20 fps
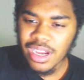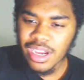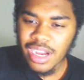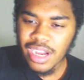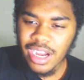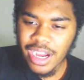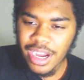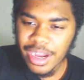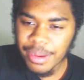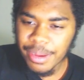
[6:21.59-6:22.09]

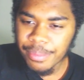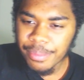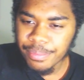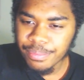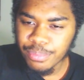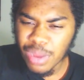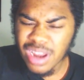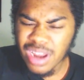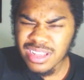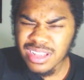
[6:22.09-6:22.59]

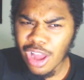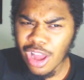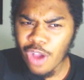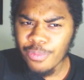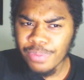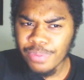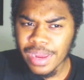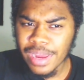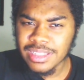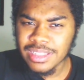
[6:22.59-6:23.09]
But there's a lot
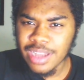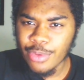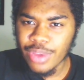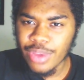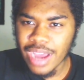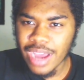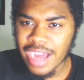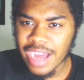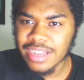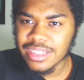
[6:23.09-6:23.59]
of players that we
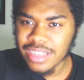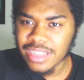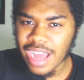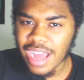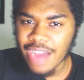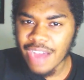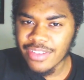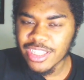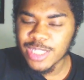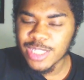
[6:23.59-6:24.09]
had that
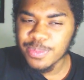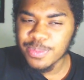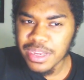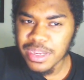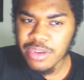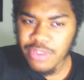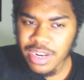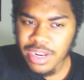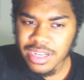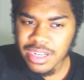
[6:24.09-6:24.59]
have
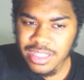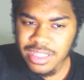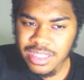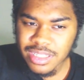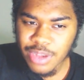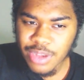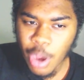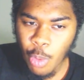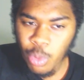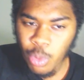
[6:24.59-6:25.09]
experience
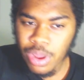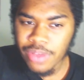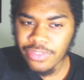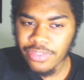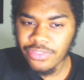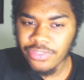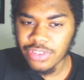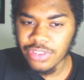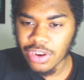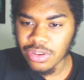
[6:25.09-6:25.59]

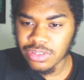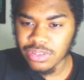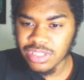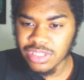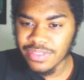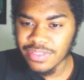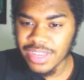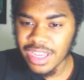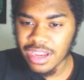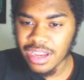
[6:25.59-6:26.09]
with
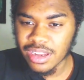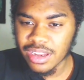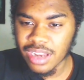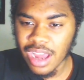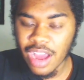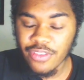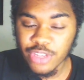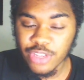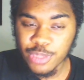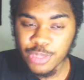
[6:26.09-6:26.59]
Sevilla, that
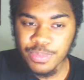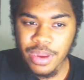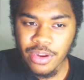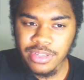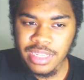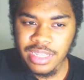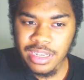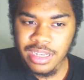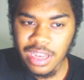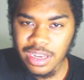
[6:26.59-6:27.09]
have
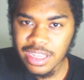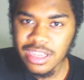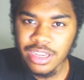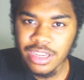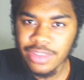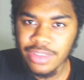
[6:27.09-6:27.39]
experience in La Liga.